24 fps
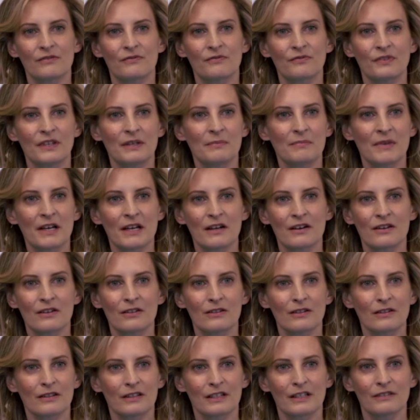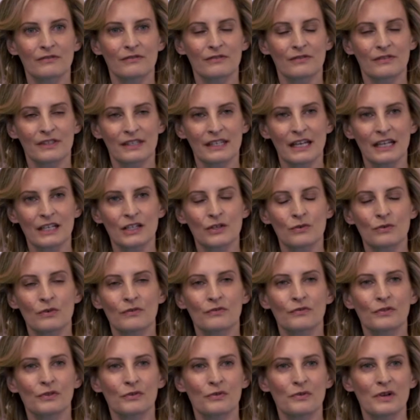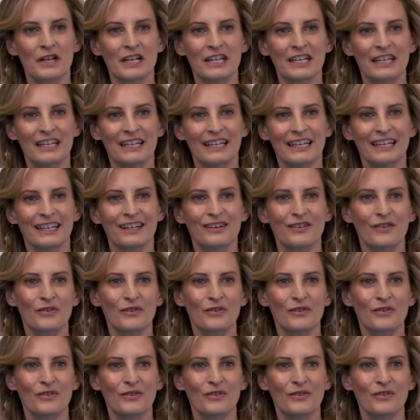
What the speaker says: female sexual fluidity